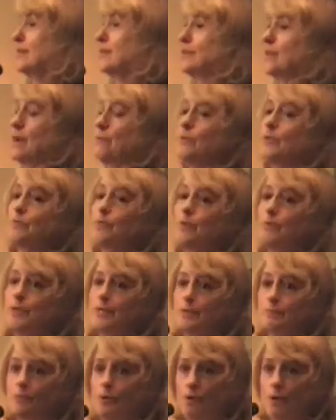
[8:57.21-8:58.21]
So that was what
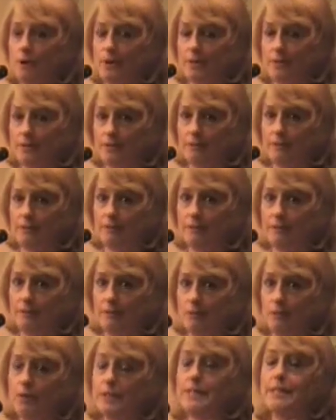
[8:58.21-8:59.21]
was important.
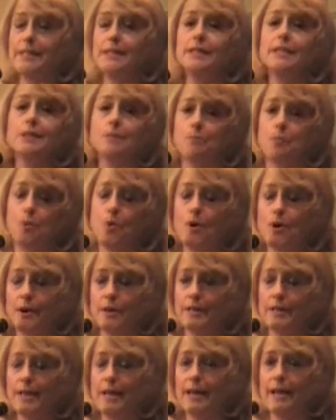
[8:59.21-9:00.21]
Well, it's still
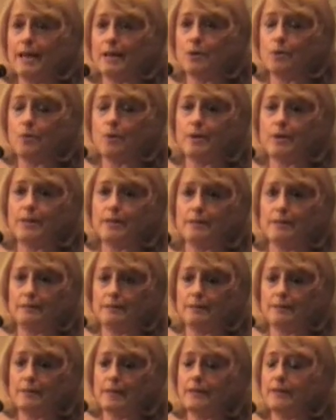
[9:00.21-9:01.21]
important. I don't want
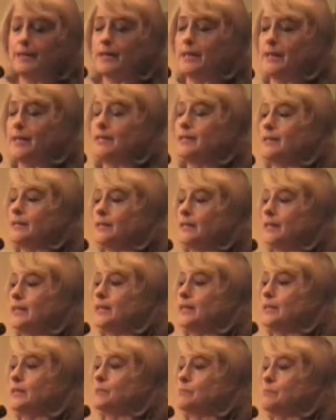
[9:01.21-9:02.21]
to say that it isn't. It
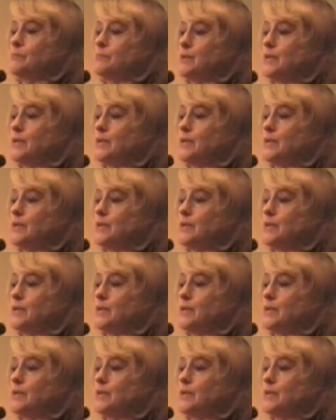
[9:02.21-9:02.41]
is.